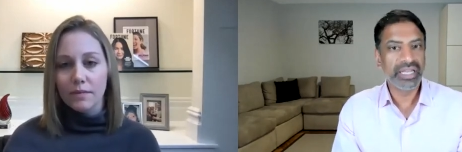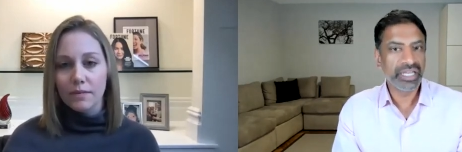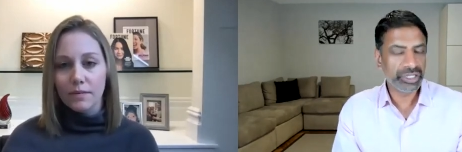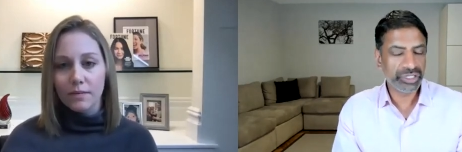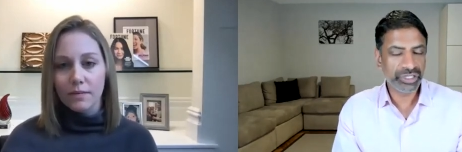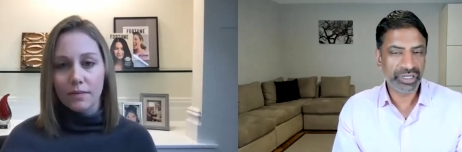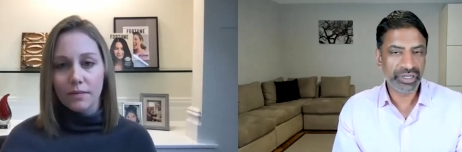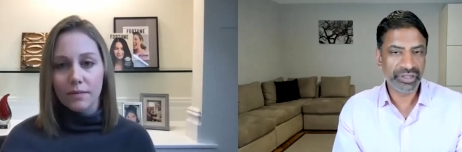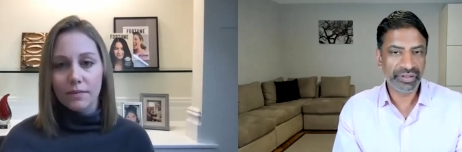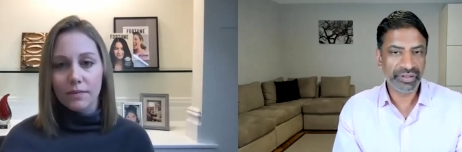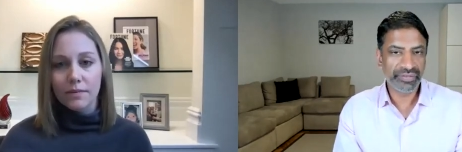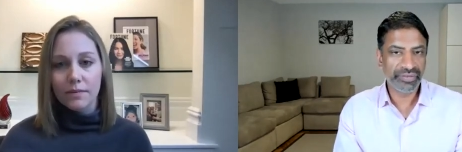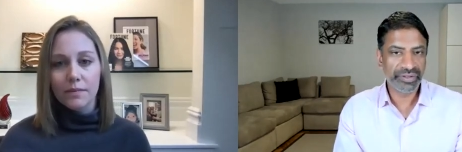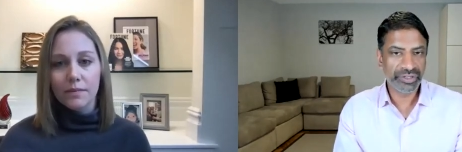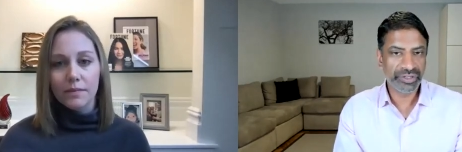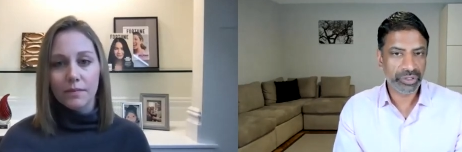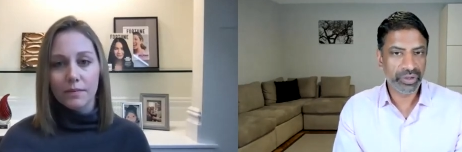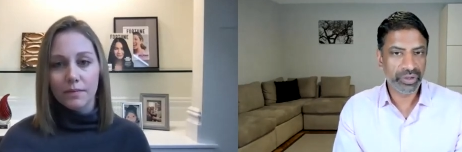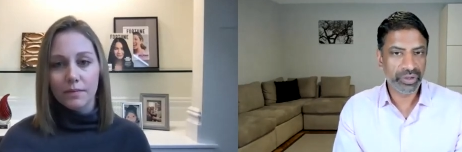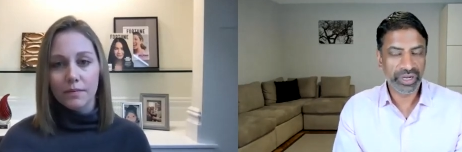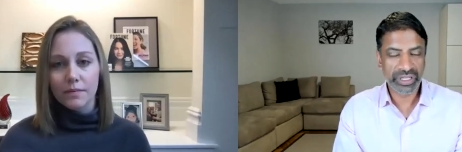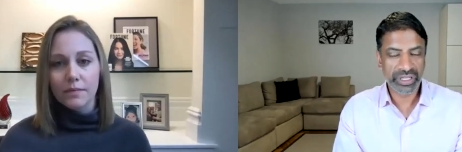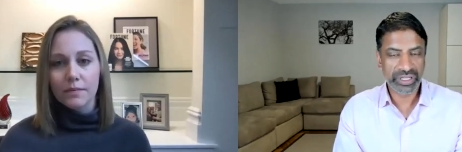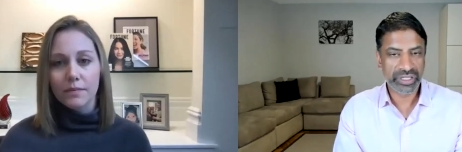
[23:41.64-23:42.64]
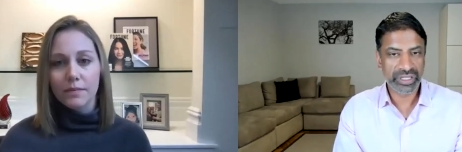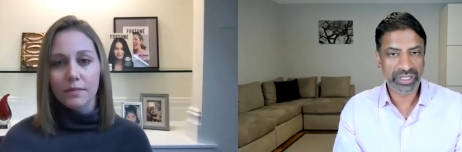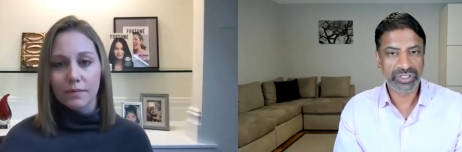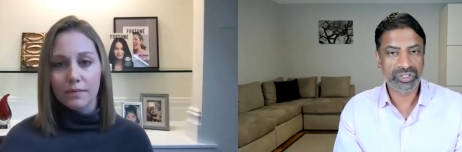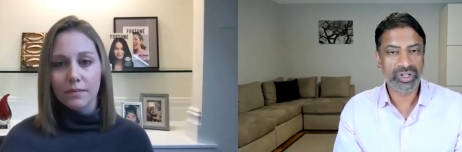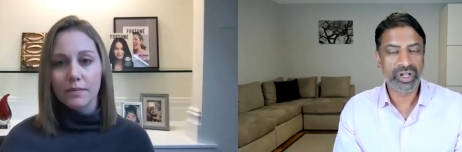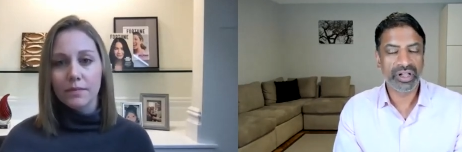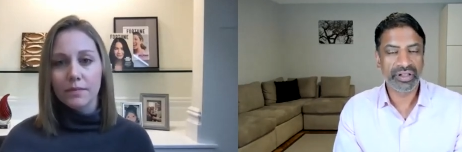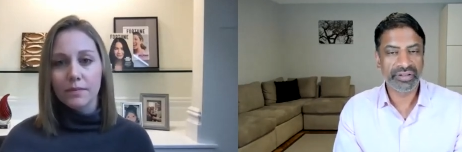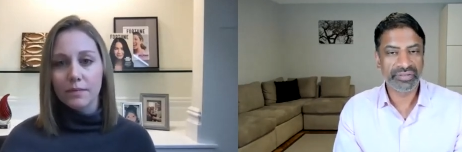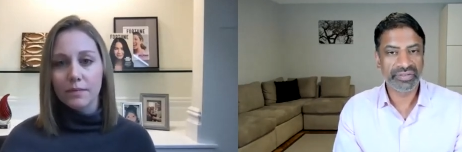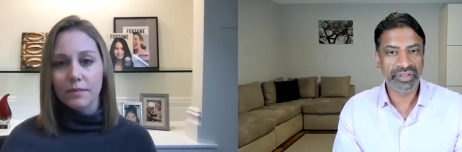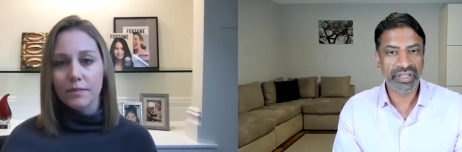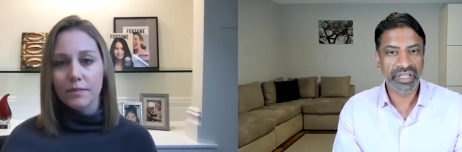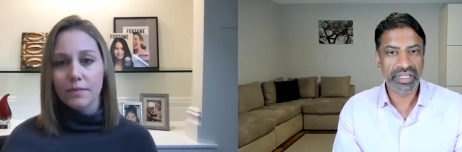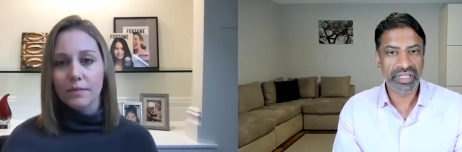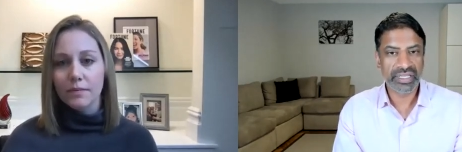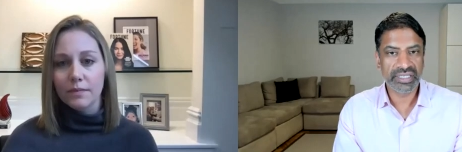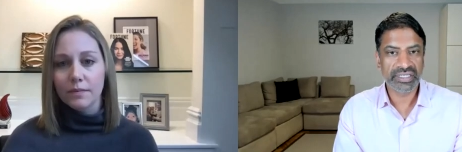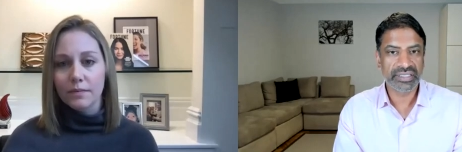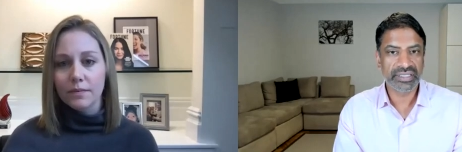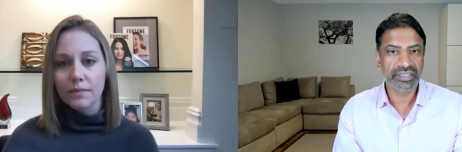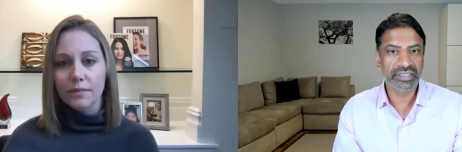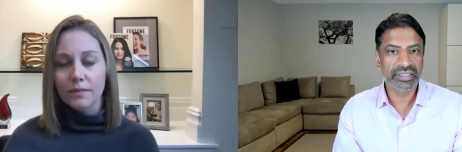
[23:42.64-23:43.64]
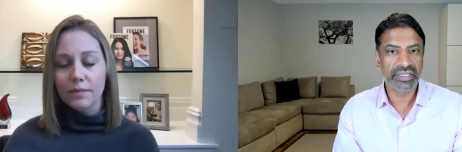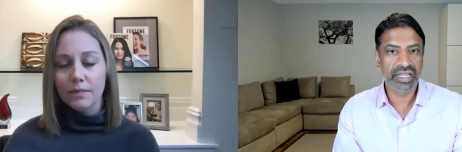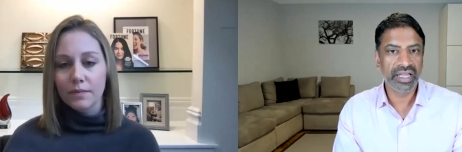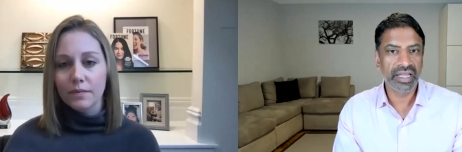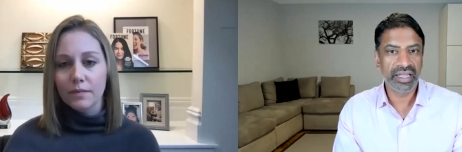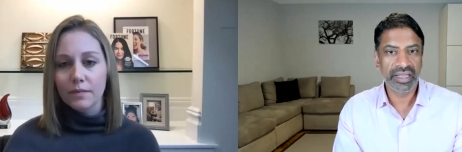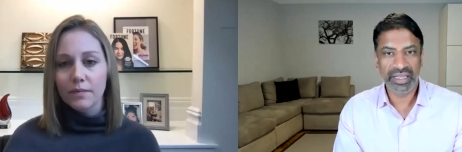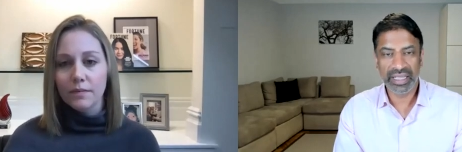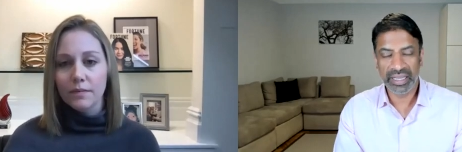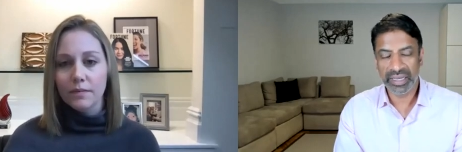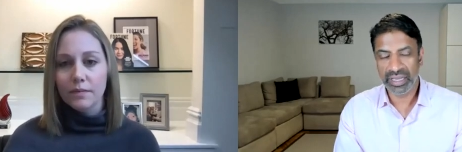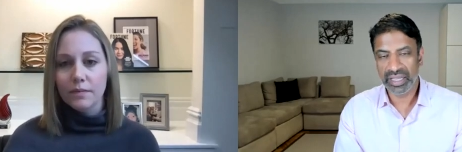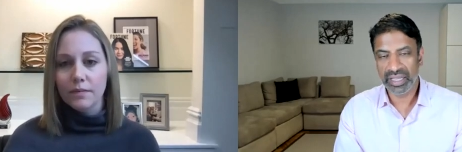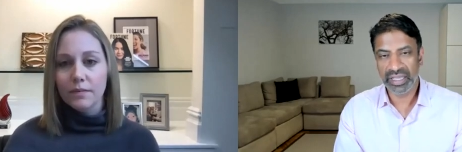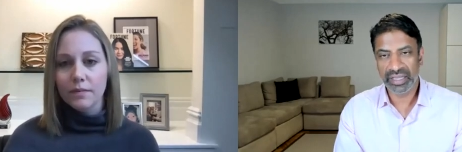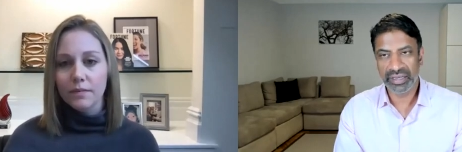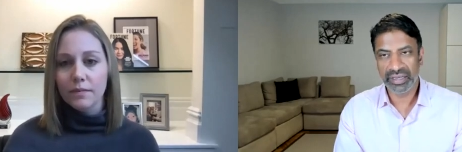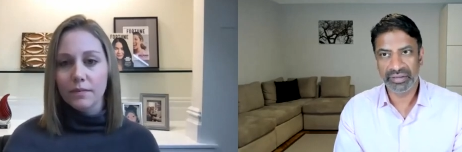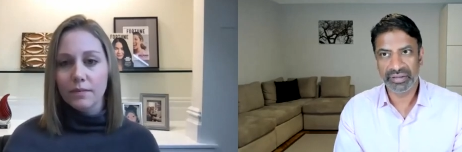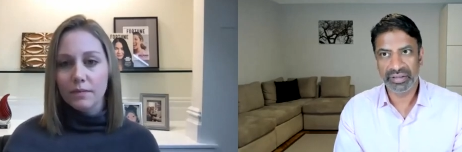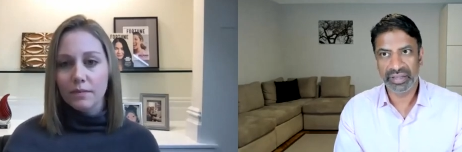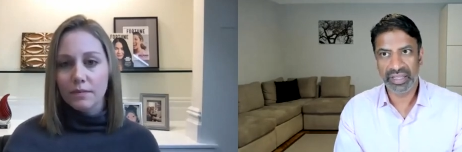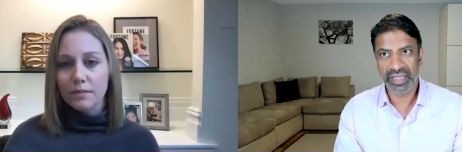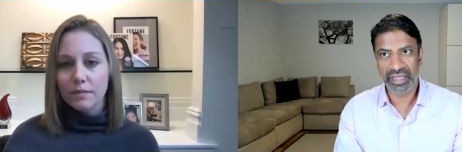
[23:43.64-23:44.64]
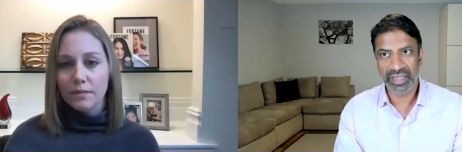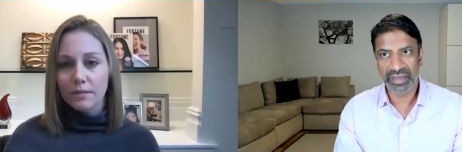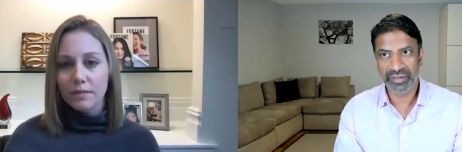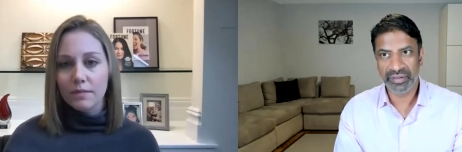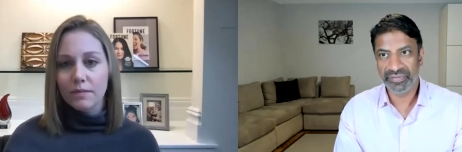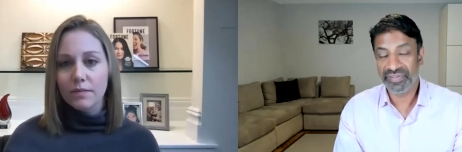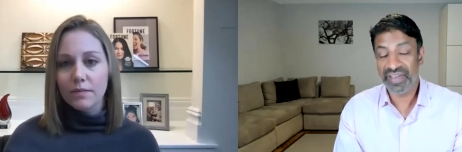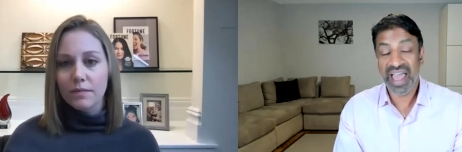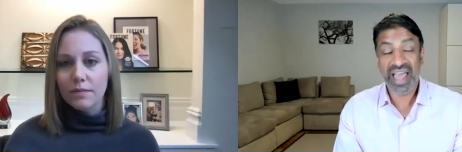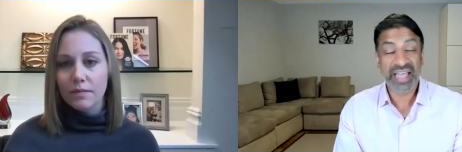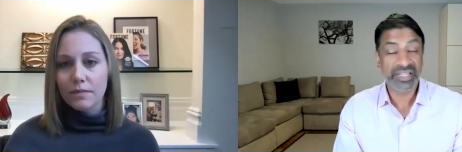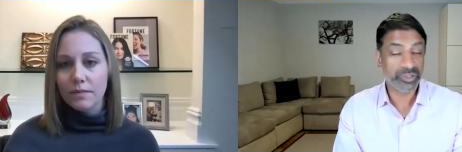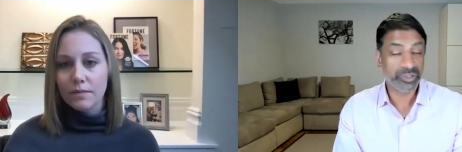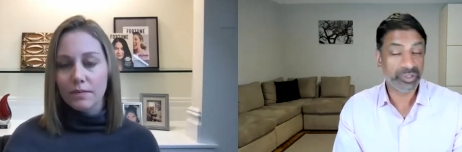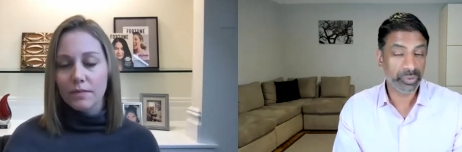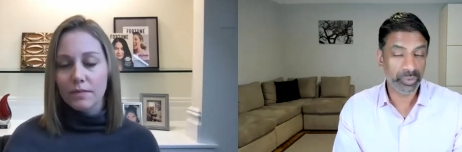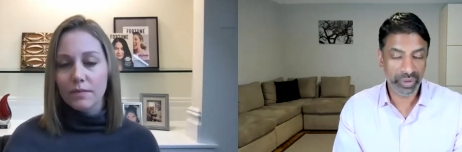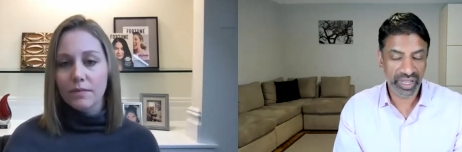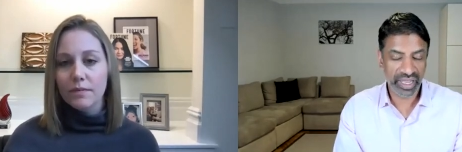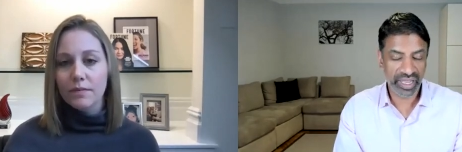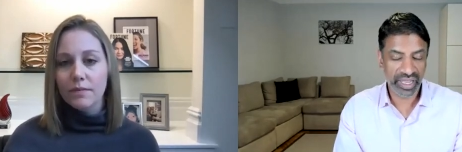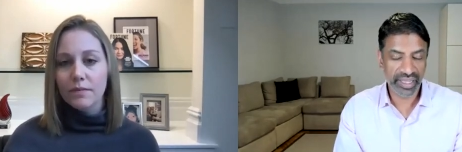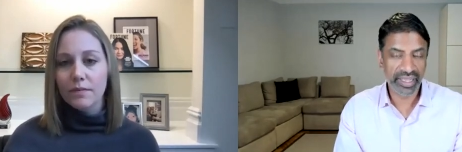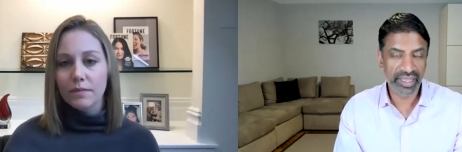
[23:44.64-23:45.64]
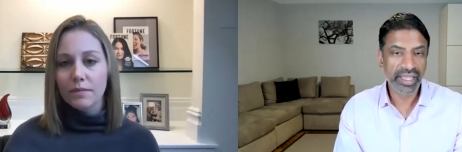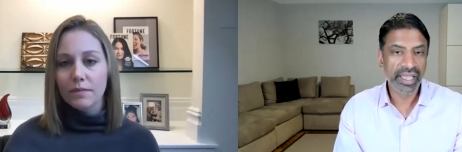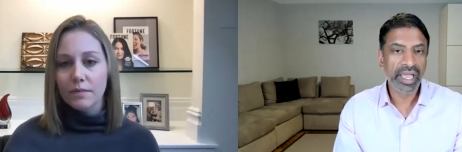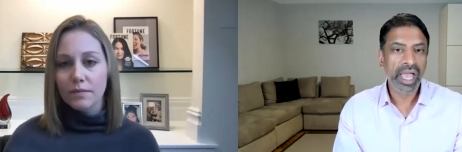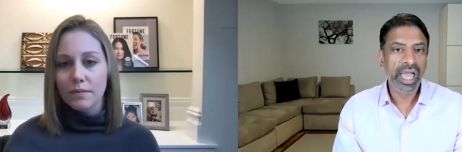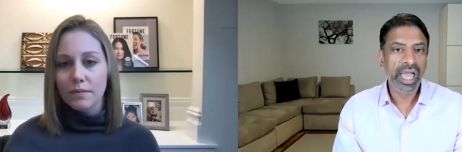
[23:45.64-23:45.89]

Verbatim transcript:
Speaker 1: initiative is going to solve this in a fast way.